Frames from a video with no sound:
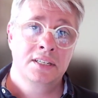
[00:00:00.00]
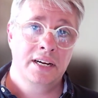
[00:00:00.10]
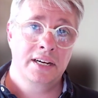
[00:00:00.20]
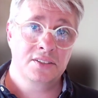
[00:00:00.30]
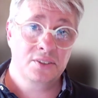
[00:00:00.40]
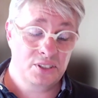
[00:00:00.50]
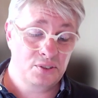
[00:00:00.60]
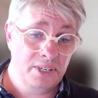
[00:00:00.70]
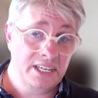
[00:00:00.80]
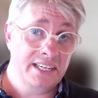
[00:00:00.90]
And so it's
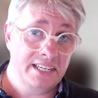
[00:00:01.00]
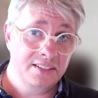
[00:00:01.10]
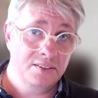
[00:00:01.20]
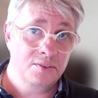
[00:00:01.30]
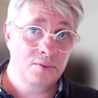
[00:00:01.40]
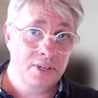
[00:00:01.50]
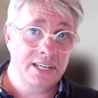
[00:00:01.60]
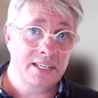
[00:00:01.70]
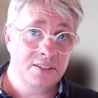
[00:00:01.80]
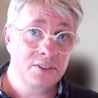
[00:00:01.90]
really,
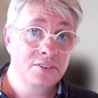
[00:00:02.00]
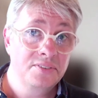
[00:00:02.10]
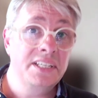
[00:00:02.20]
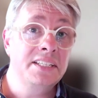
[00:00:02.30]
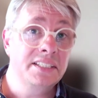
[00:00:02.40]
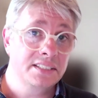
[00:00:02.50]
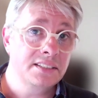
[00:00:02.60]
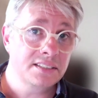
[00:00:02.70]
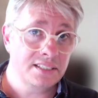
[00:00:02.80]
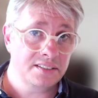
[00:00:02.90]
really
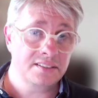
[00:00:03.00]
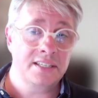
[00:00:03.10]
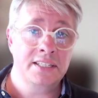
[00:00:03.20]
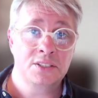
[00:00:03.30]
convenient, let's say,